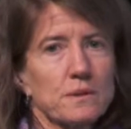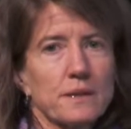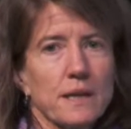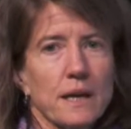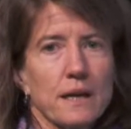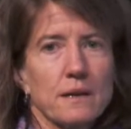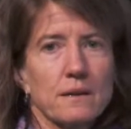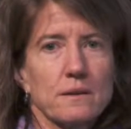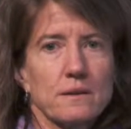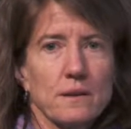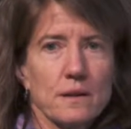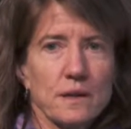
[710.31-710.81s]

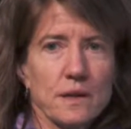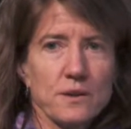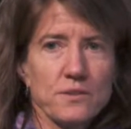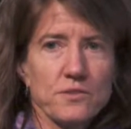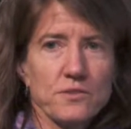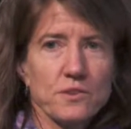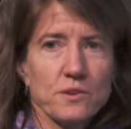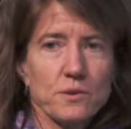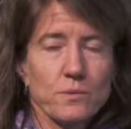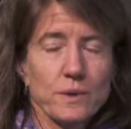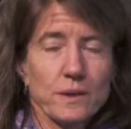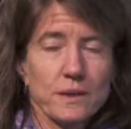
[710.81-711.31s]
They are
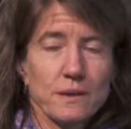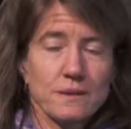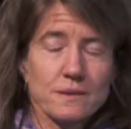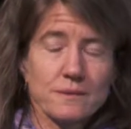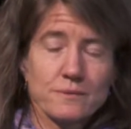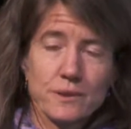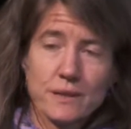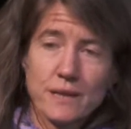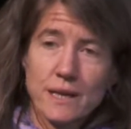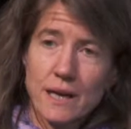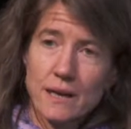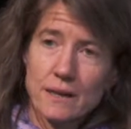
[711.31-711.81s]
also, we
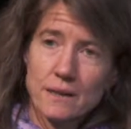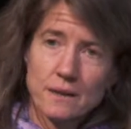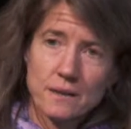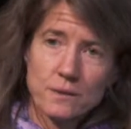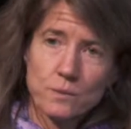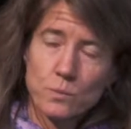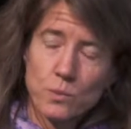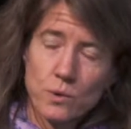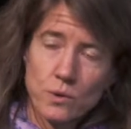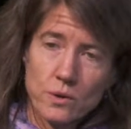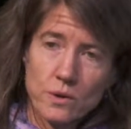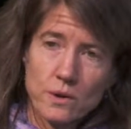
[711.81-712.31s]
got an
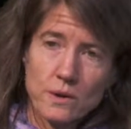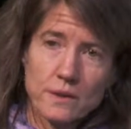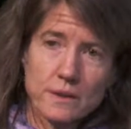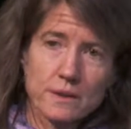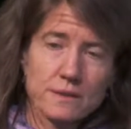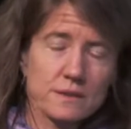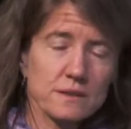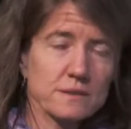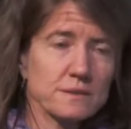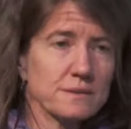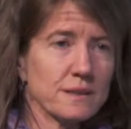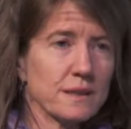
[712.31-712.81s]
award
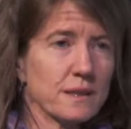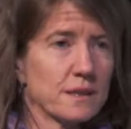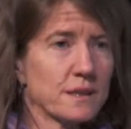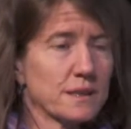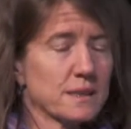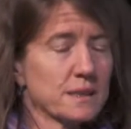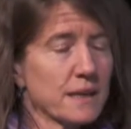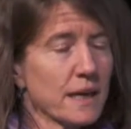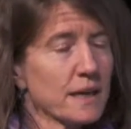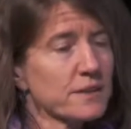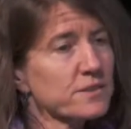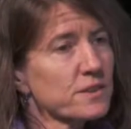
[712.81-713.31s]
in
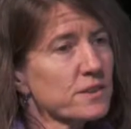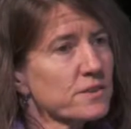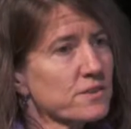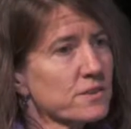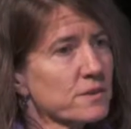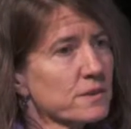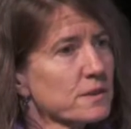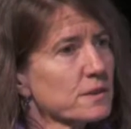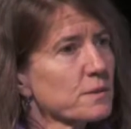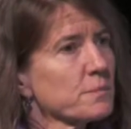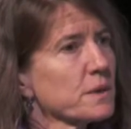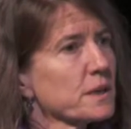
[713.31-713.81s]

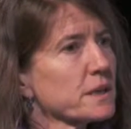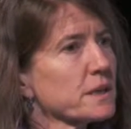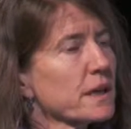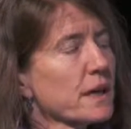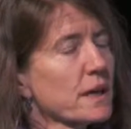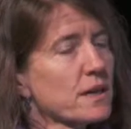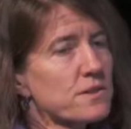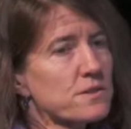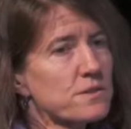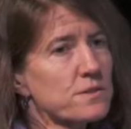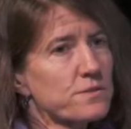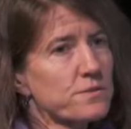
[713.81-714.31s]
excellence in
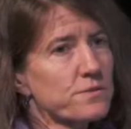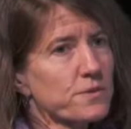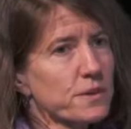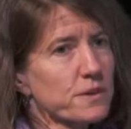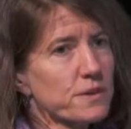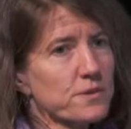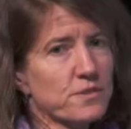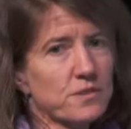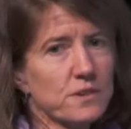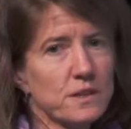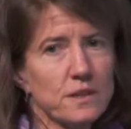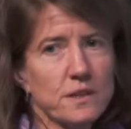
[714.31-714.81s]
communication from
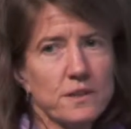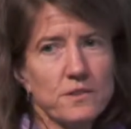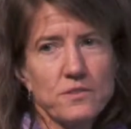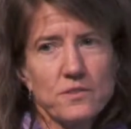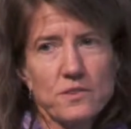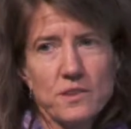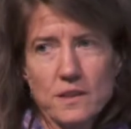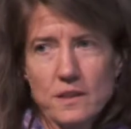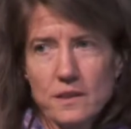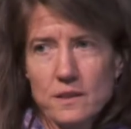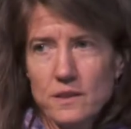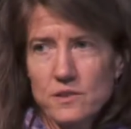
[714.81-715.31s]
the
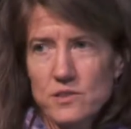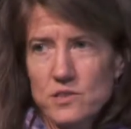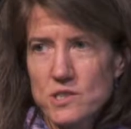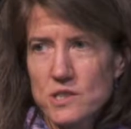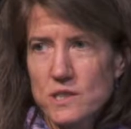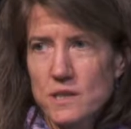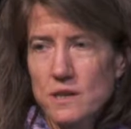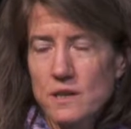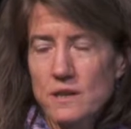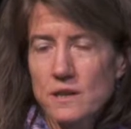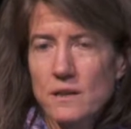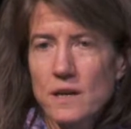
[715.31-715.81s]
CDC this
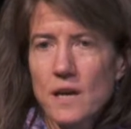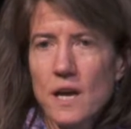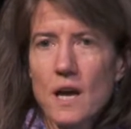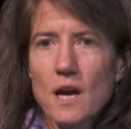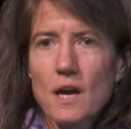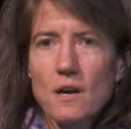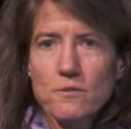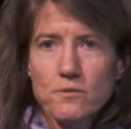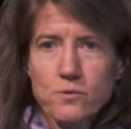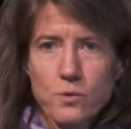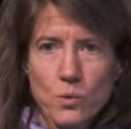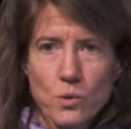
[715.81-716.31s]
year
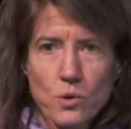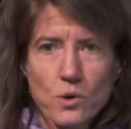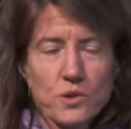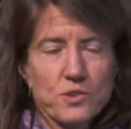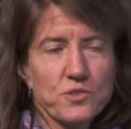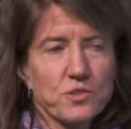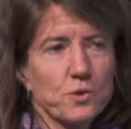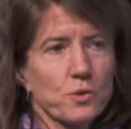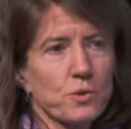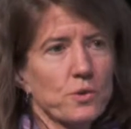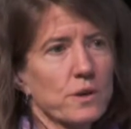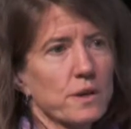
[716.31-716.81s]
for
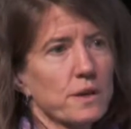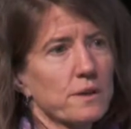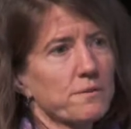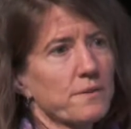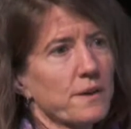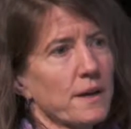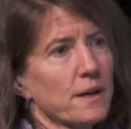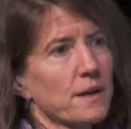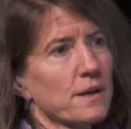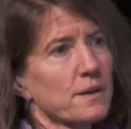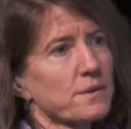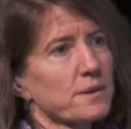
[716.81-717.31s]
Story of
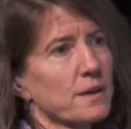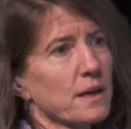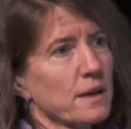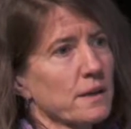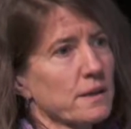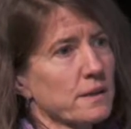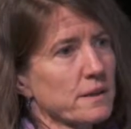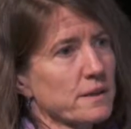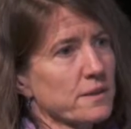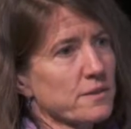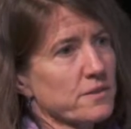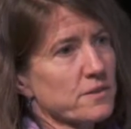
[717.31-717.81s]
Health,
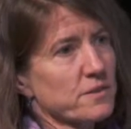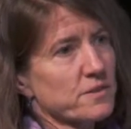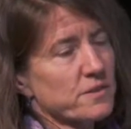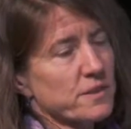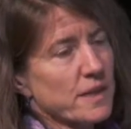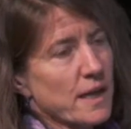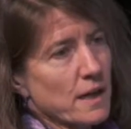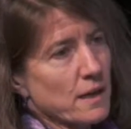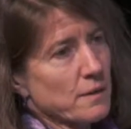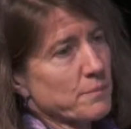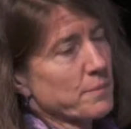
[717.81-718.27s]
and this is now